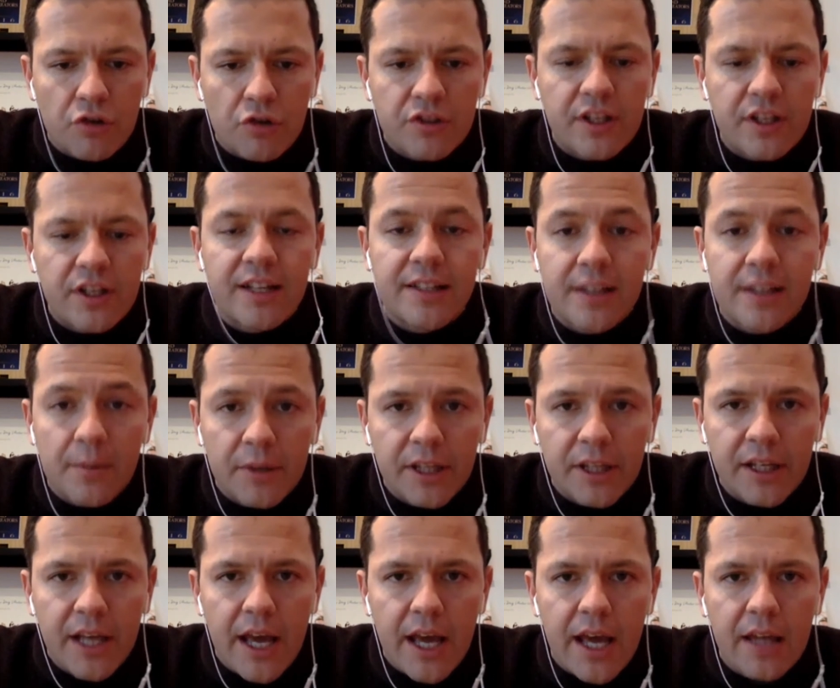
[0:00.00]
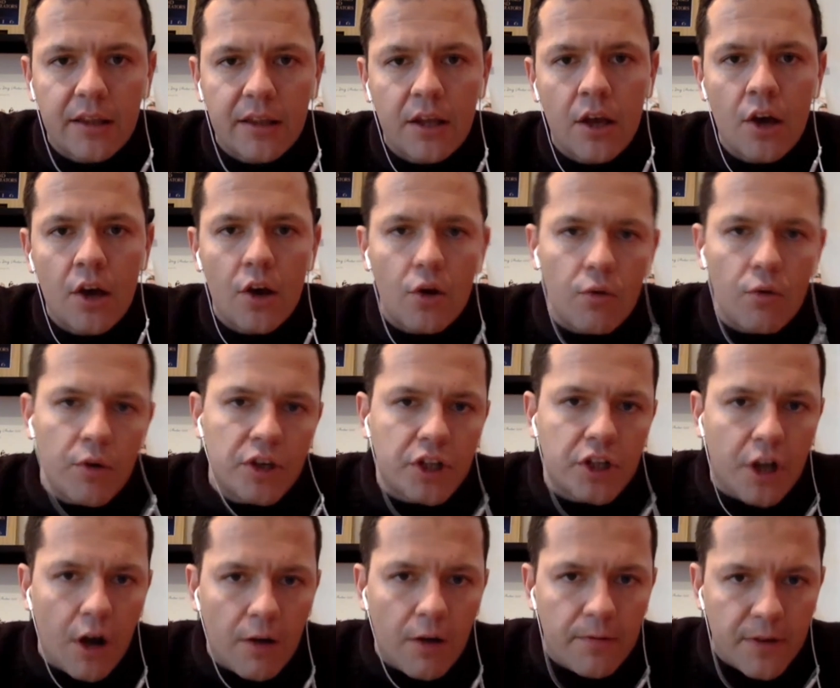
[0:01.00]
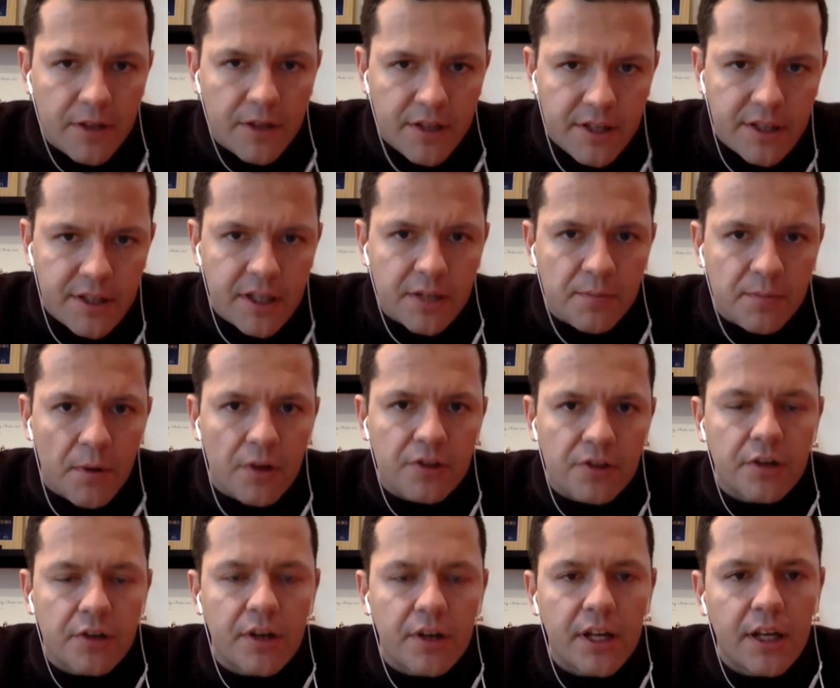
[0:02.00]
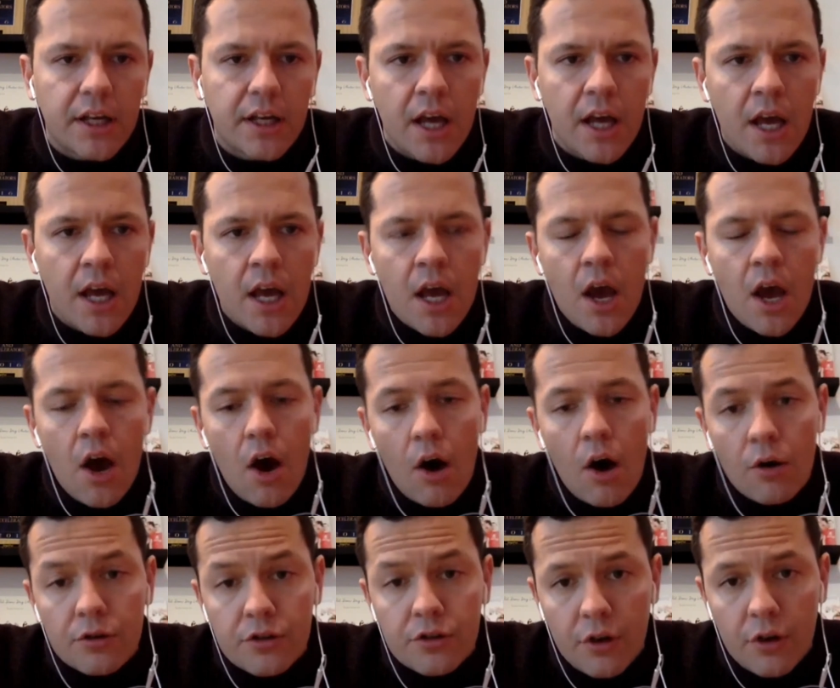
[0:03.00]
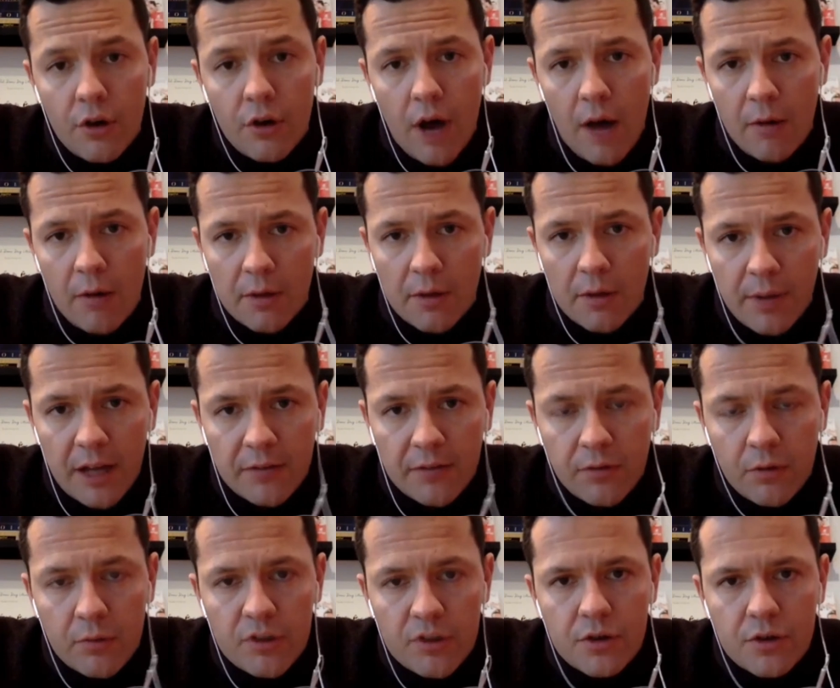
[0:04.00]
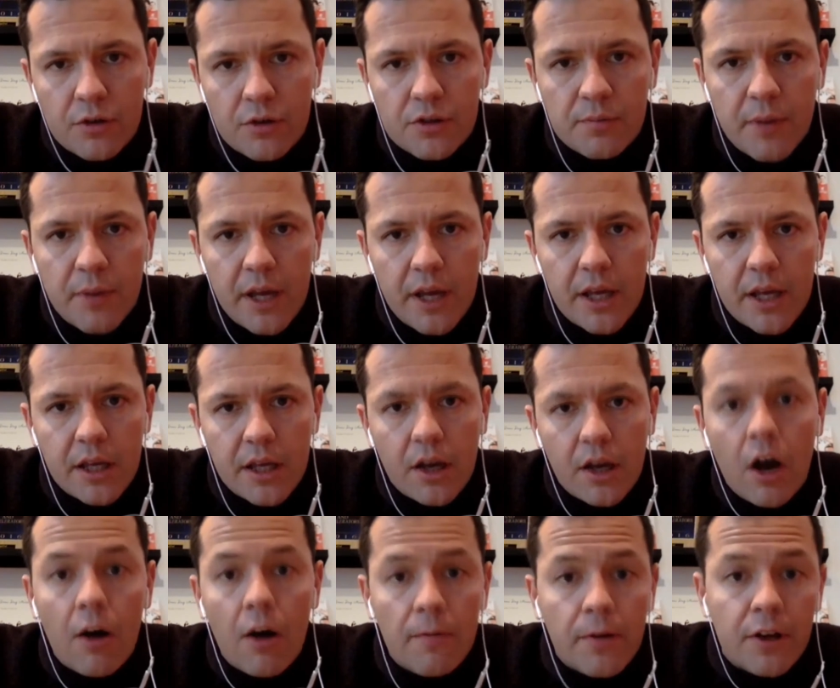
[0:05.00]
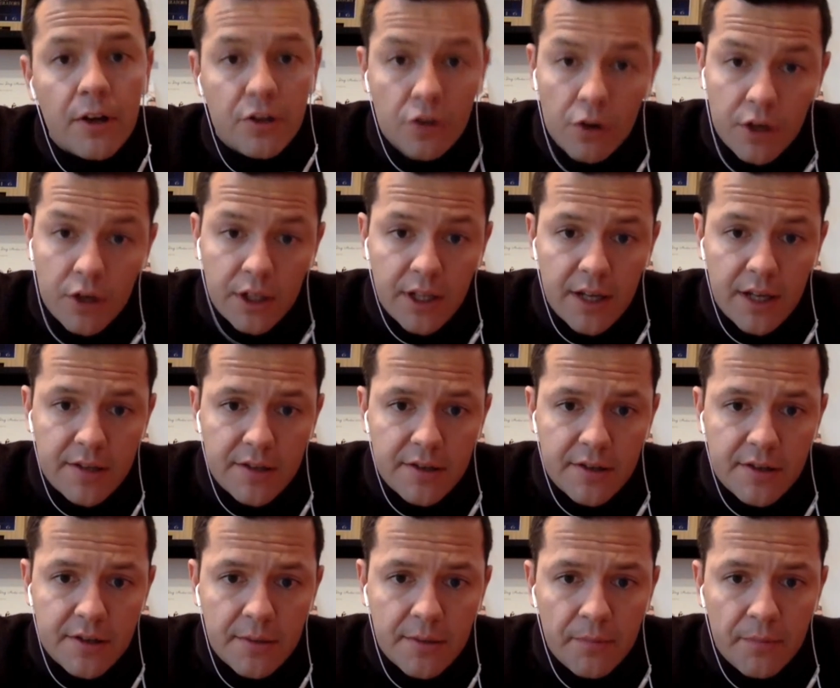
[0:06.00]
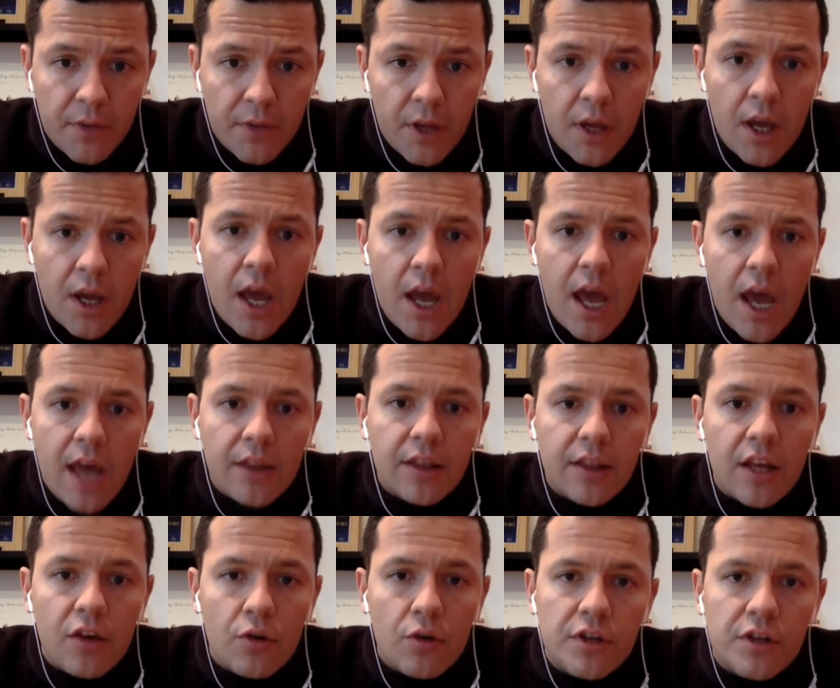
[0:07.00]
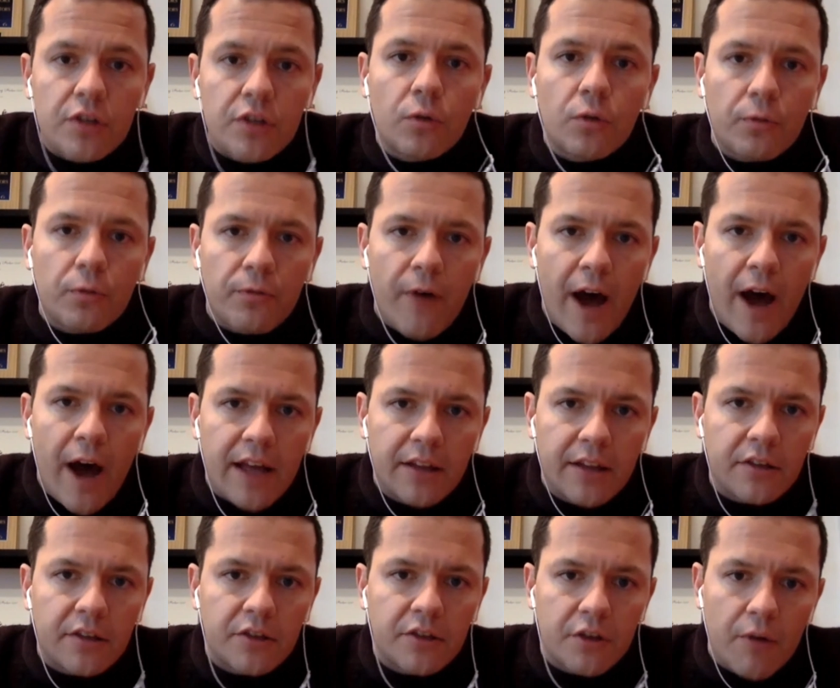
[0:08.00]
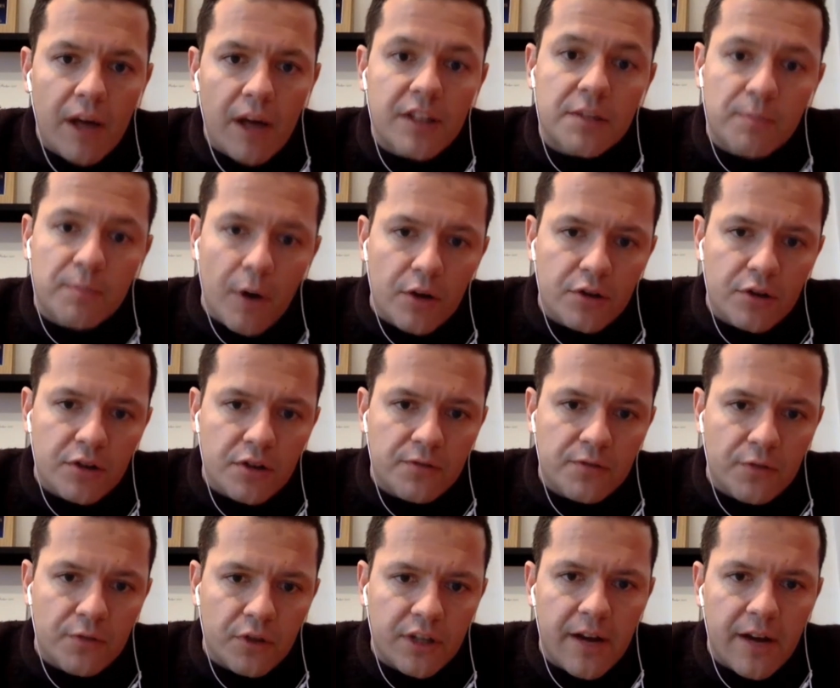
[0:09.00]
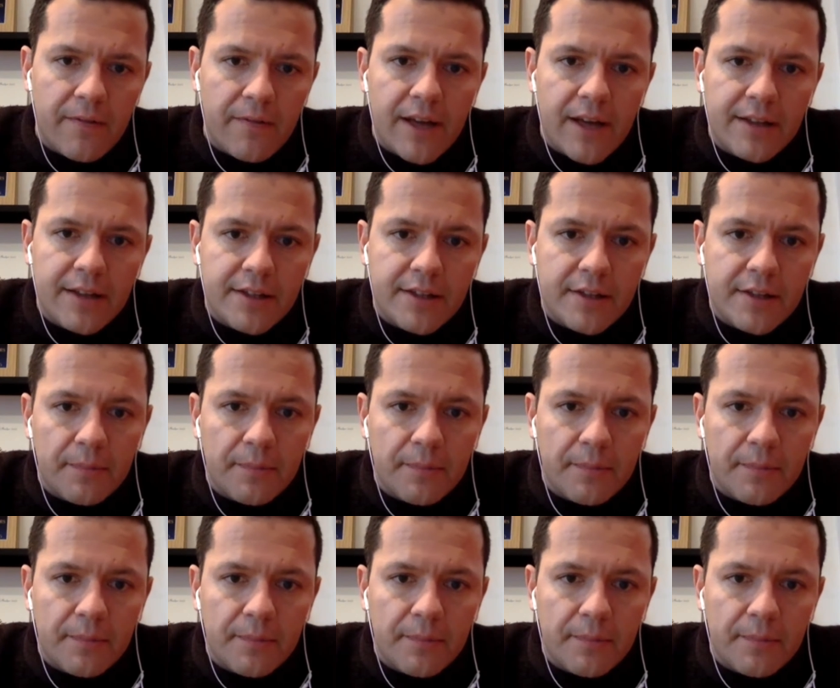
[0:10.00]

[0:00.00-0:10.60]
they're exhibiting at, which conferences they're sponsoring. Also, our platform is used by conference organizers, and they use it to find the right sponsors for their events.